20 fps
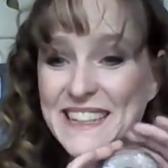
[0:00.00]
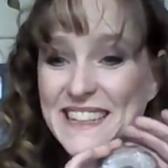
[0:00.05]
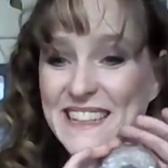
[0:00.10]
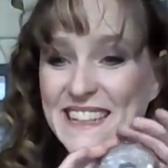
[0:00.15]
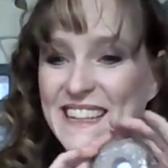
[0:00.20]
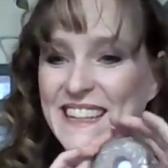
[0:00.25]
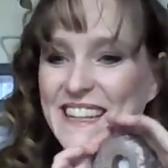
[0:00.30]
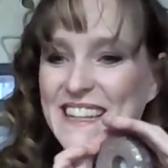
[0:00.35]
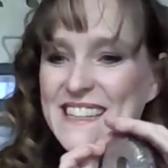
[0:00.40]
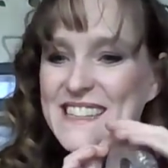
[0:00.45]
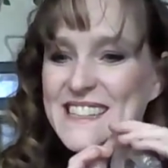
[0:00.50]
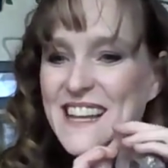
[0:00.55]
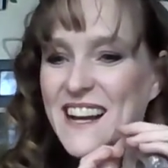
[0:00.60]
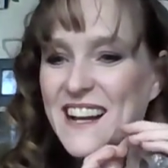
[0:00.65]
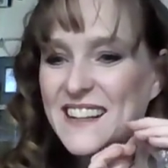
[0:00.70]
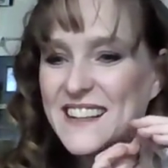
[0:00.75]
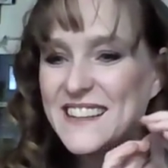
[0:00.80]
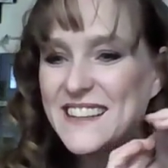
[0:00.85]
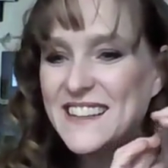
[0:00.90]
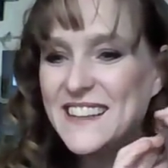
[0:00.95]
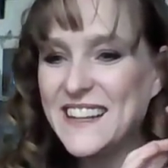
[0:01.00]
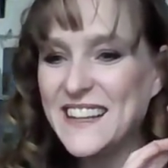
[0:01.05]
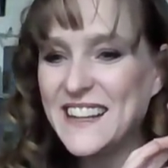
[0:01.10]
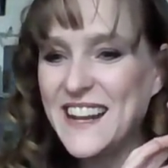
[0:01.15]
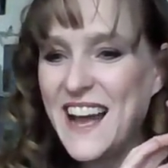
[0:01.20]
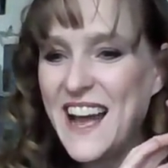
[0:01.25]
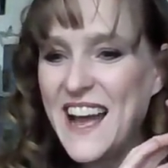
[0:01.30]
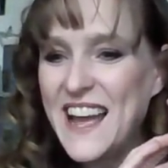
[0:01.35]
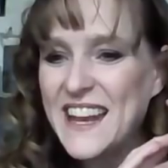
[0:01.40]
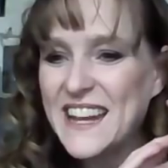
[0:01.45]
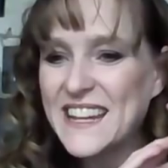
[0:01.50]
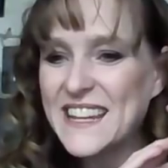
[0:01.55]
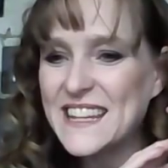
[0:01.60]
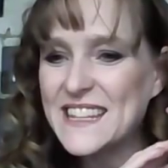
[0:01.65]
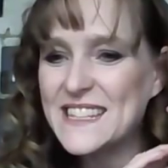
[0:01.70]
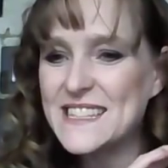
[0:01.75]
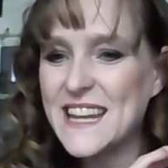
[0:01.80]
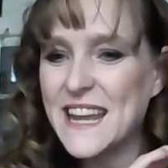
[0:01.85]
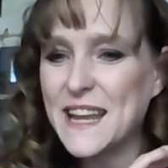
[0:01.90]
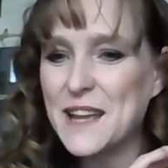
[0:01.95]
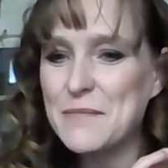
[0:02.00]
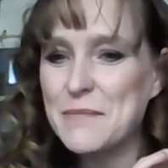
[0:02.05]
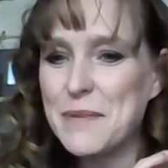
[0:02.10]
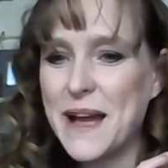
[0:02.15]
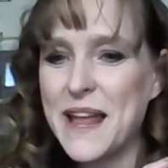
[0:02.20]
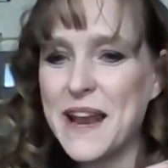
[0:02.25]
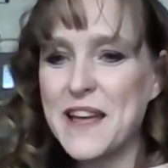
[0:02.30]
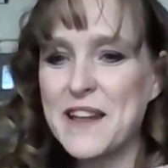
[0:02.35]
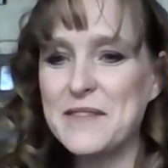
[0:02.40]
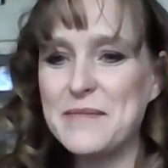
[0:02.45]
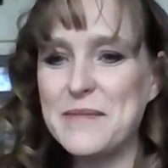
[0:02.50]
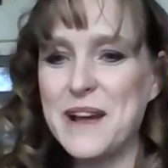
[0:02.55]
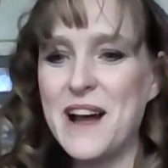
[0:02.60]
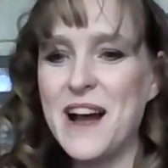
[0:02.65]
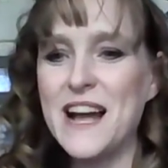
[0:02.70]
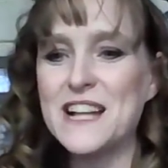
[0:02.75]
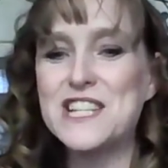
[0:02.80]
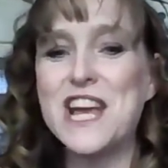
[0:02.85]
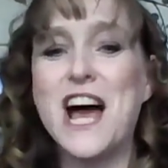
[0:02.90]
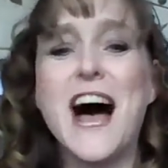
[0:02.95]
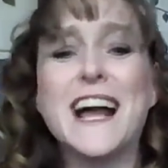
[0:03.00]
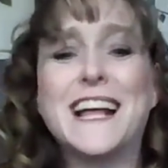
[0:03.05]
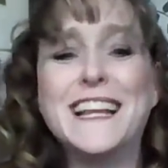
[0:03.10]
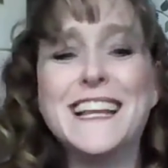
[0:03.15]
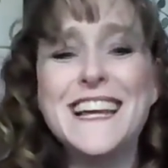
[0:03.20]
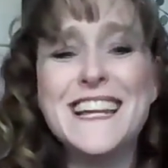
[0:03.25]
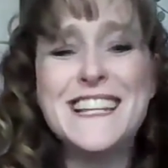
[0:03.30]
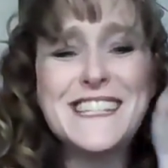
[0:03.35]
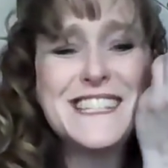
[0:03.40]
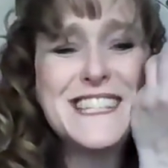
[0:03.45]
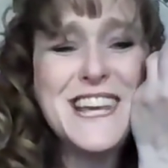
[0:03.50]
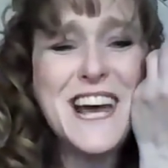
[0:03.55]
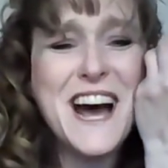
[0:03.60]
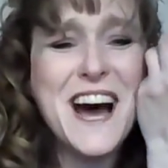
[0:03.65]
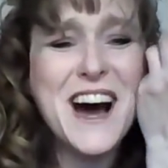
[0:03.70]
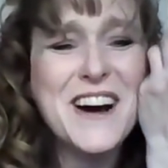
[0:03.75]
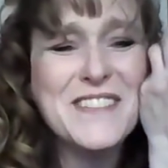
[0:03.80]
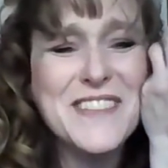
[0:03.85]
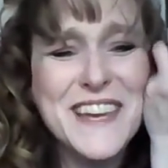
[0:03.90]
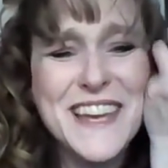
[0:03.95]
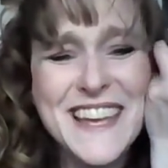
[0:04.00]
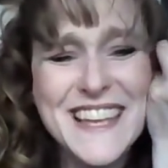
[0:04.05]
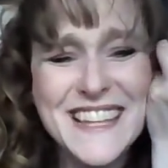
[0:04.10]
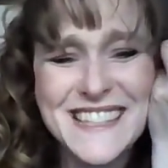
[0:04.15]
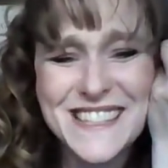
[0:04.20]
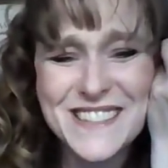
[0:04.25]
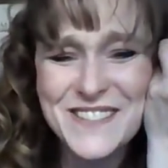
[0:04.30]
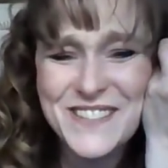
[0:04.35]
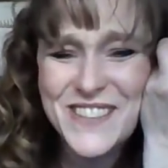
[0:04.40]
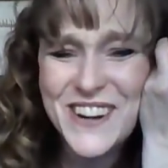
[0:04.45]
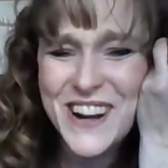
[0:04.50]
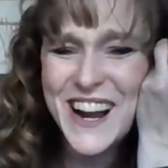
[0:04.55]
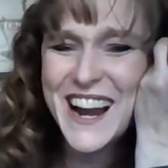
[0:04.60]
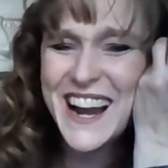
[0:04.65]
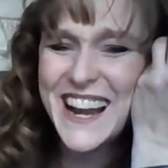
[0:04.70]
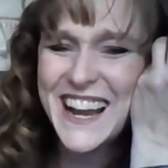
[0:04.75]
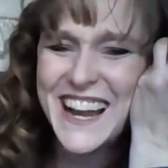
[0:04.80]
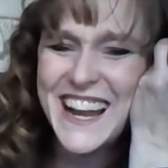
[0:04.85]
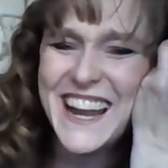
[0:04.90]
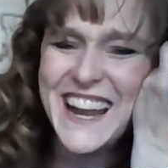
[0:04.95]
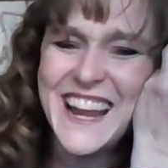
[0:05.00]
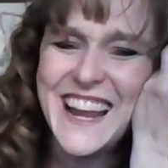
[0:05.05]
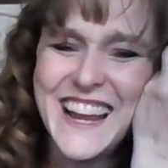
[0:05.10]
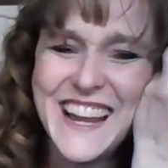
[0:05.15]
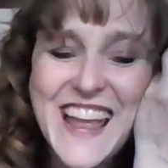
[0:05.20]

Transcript: It's all good. I had a kid take a bite out of my hot chocolate this morning.